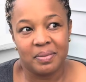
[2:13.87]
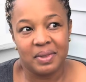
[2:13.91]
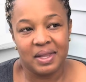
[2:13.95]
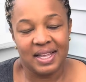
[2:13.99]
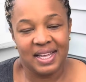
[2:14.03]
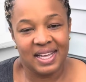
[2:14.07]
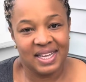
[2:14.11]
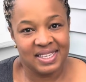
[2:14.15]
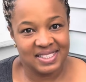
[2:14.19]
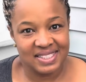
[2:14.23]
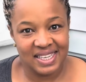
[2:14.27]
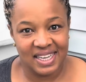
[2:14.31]

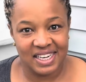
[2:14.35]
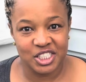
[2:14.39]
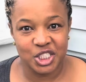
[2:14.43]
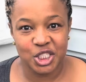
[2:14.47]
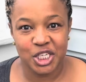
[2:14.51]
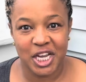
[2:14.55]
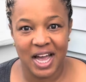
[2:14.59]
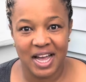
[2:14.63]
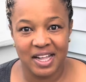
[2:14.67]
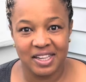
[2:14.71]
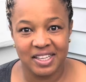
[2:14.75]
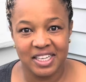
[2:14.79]
Is that a
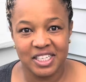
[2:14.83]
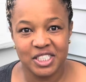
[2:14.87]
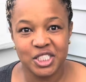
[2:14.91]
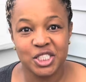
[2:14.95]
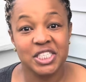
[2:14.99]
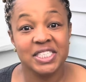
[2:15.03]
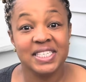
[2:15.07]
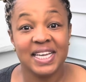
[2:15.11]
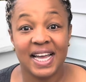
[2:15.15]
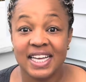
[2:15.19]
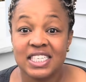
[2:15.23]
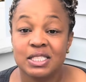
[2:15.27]
challenge?
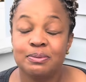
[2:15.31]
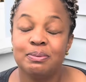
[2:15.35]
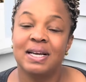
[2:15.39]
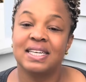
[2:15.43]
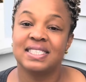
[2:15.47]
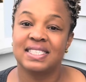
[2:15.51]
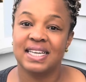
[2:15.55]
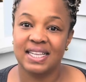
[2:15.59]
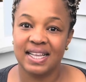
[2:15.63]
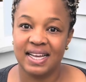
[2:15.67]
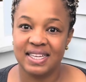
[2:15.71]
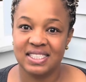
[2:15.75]
Yes,
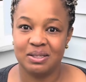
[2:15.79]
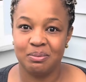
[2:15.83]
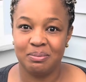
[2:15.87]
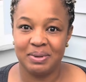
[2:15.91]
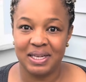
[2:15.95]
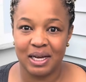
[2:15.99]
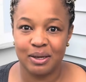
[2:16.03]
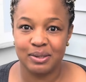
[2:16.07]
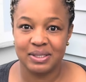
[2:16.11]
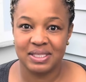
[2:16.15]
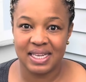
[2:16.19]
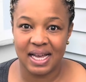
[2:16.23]
because I like to be
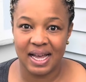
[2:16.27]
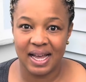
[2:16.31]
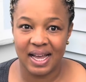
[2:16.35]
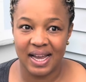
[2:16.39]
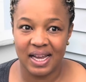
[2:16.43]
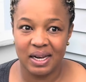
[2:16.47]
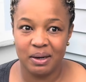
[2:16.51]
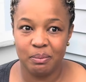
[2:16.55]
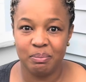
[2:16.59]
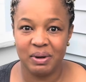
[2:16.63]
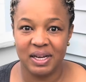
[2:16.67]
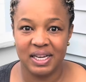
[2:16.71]

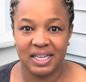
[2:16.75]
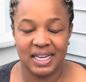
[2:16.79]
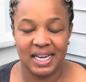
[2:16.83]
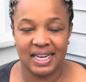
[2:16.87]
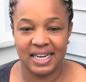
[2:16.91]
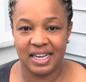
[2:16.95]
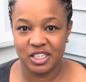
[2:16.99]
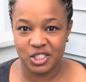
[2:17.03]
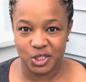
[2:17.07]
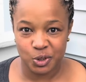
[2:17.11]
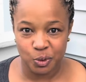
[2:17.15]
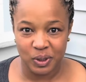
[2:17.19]
outside, but can
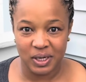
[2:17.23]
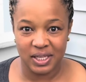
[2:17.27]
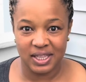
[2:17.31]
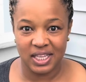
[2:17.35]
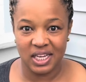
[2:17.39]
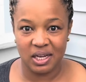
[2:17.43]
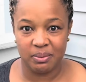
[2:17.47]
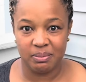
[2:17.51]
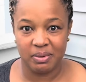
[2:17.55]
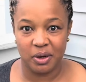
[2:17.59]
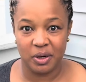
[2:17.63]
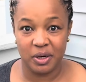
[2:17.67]
I do
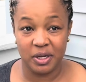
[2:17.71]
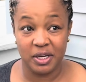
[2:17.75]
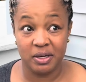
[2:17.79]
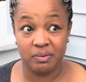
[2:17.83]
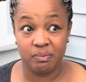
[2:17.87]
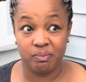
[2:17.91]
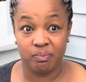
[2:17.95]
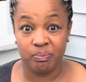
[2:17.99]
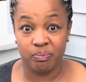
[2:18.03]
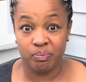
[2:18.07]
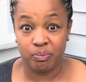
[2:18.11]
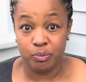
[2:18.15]
anything about it?
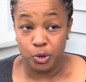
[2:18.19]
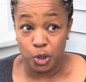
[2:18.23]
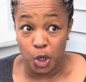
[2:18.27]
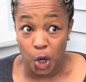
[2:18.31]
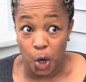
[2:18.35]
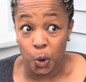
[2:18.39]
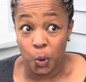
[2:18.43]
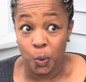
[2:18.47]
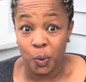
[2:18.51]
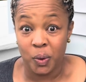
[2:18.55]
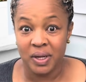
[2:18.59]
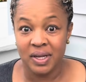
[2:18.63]

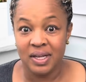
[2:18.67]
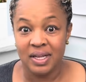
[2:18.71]
No.